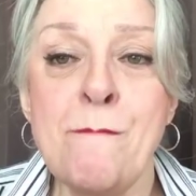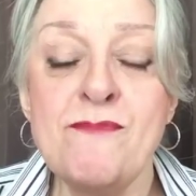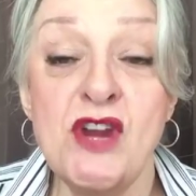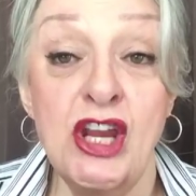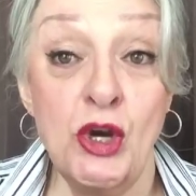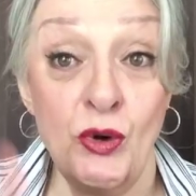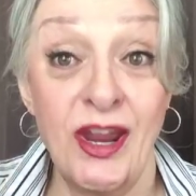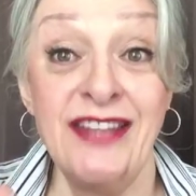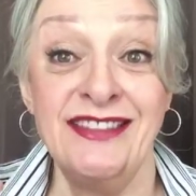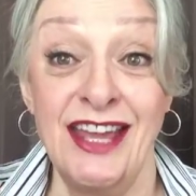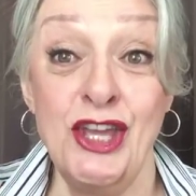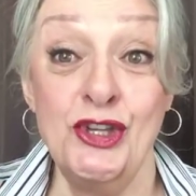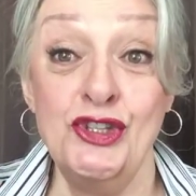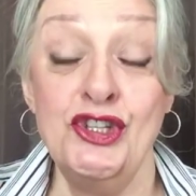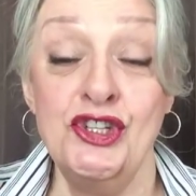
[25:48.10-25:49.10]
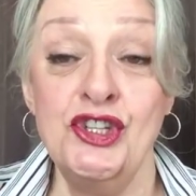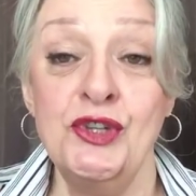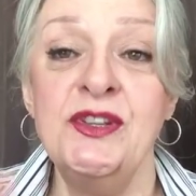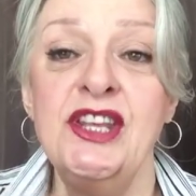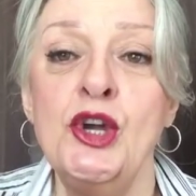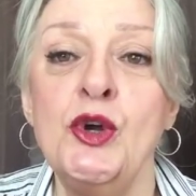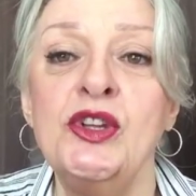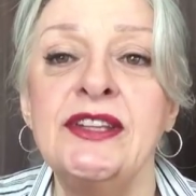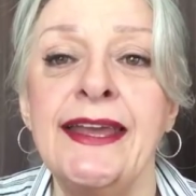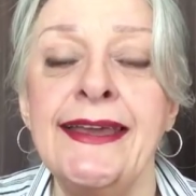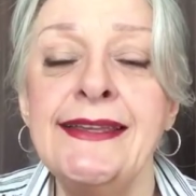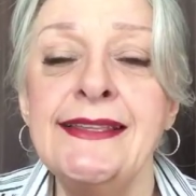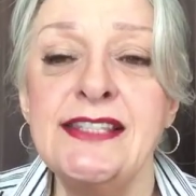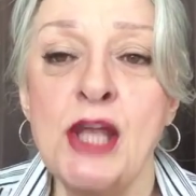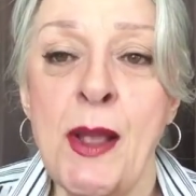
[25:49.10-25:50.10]
you know, like they used to do in the old
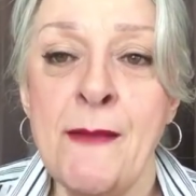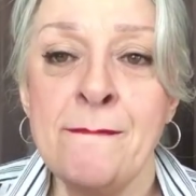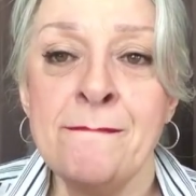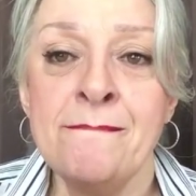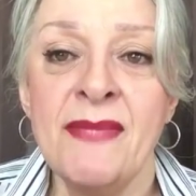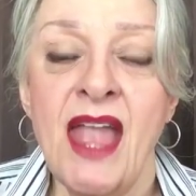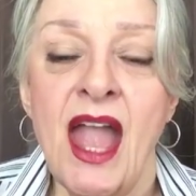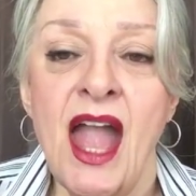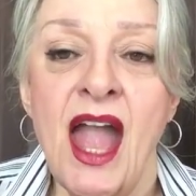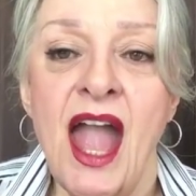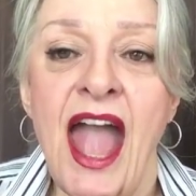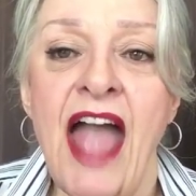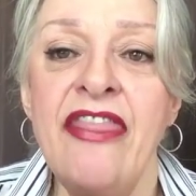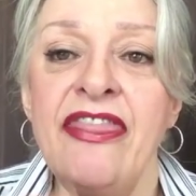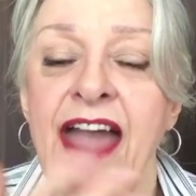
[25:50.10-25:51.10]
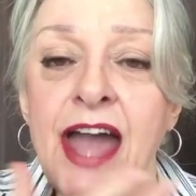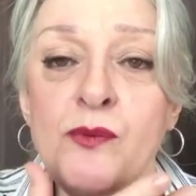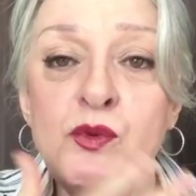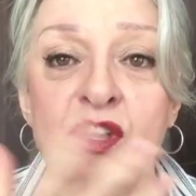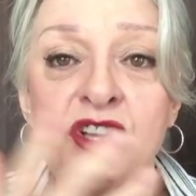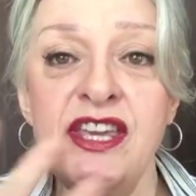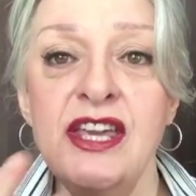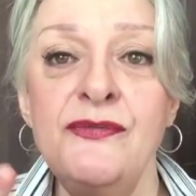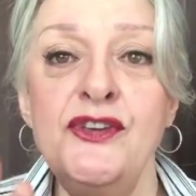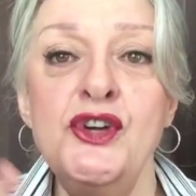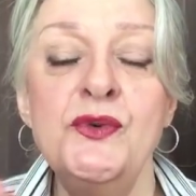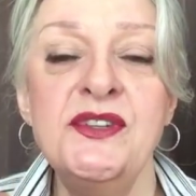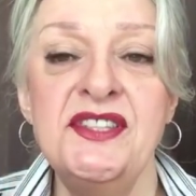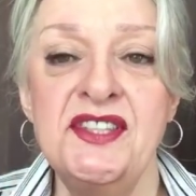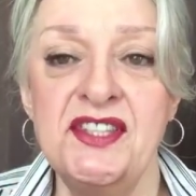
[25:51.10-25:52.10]
days, and that will give
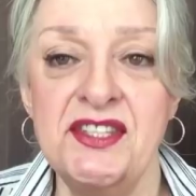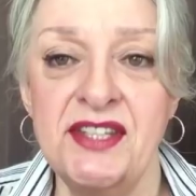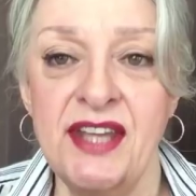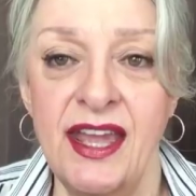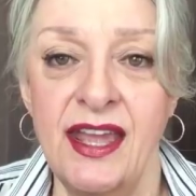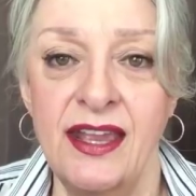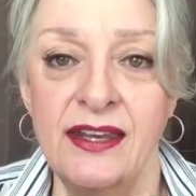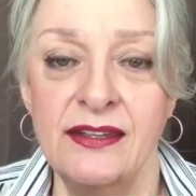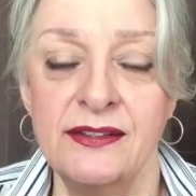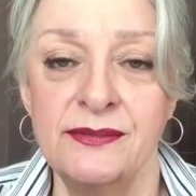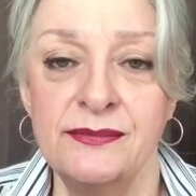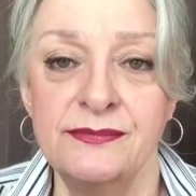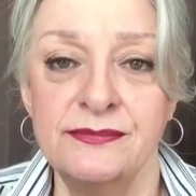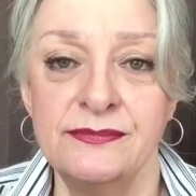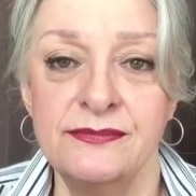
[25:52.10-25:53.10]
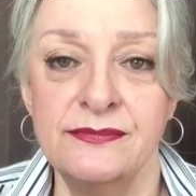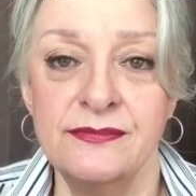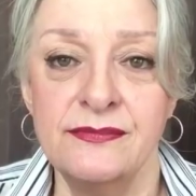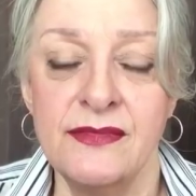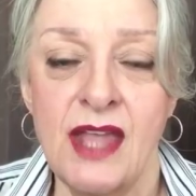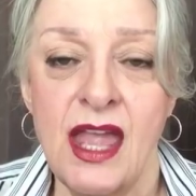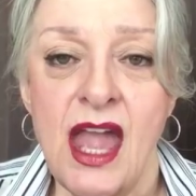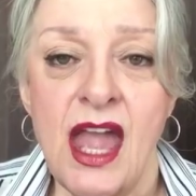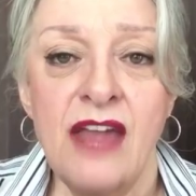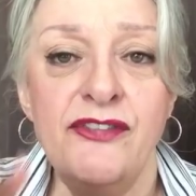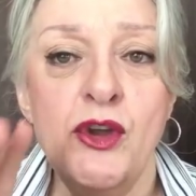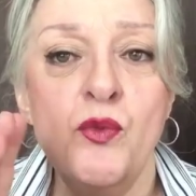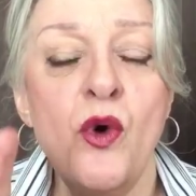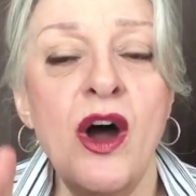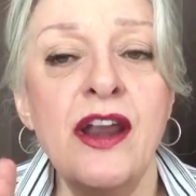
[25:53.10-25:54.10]
you a stain. If
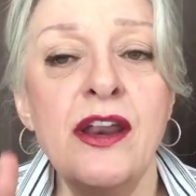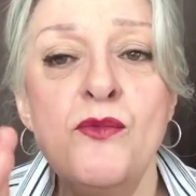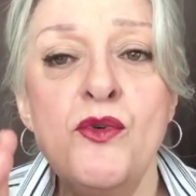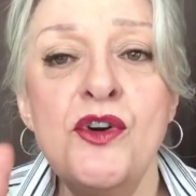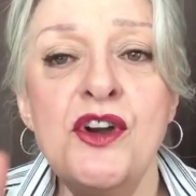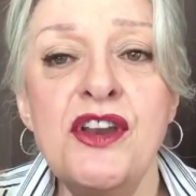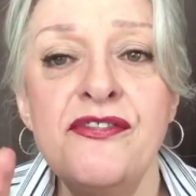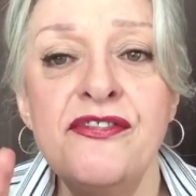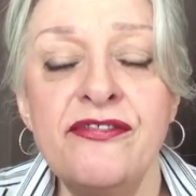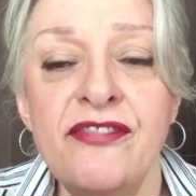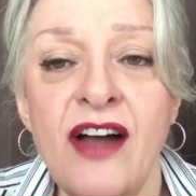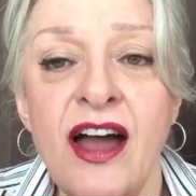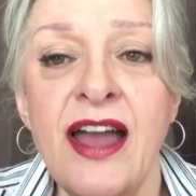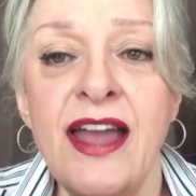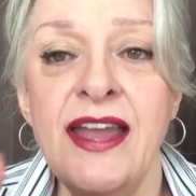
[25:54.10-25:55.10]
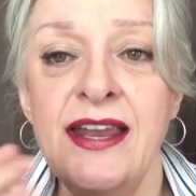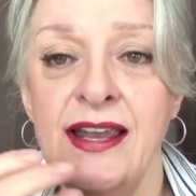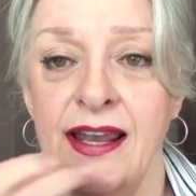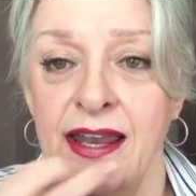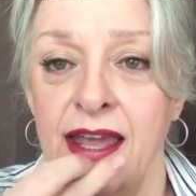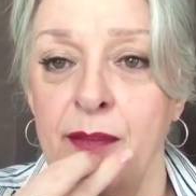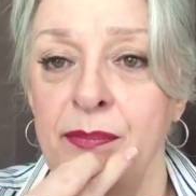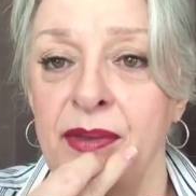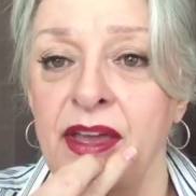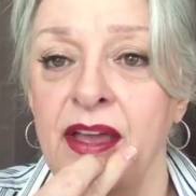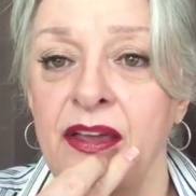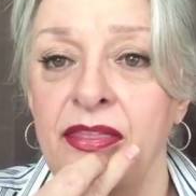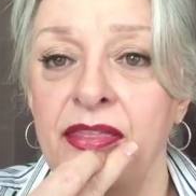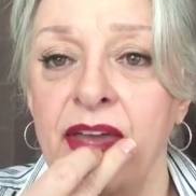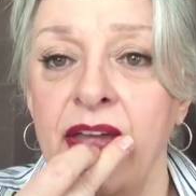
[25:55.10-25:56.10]
you want a more defined lip,
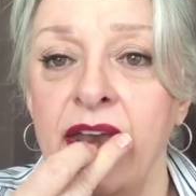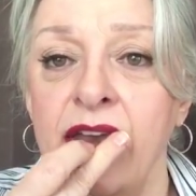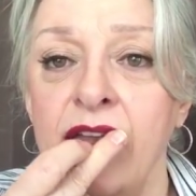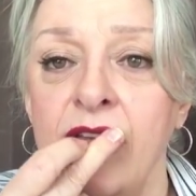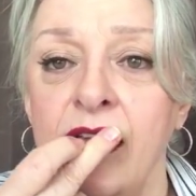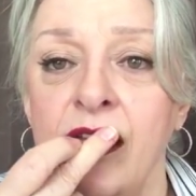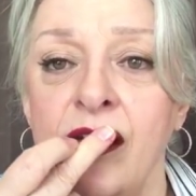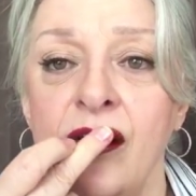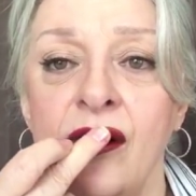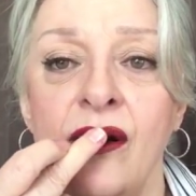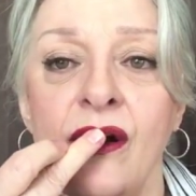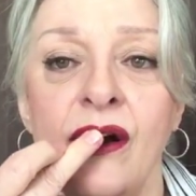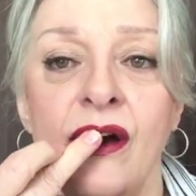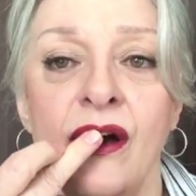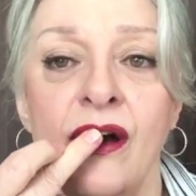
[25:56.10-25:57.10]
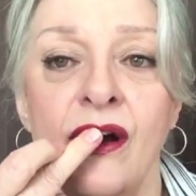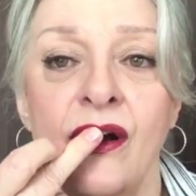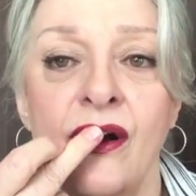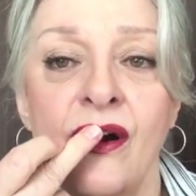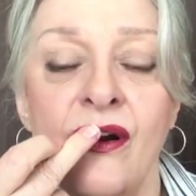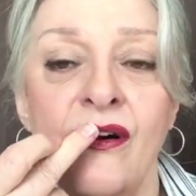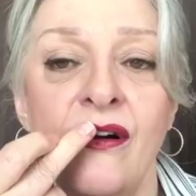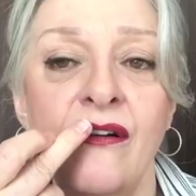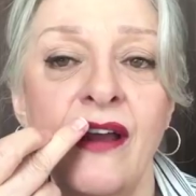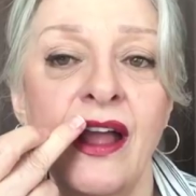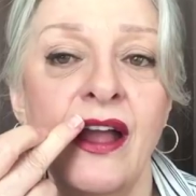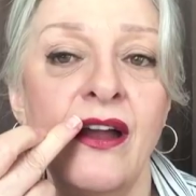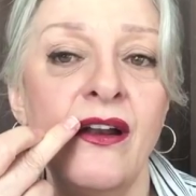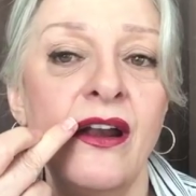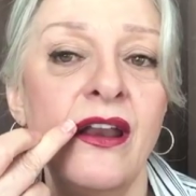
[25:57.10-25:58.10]
then you go
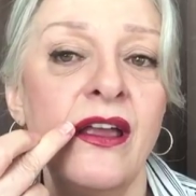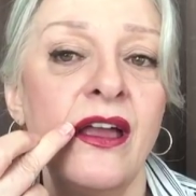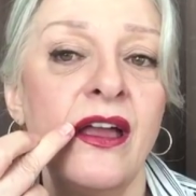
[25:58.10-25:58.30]
around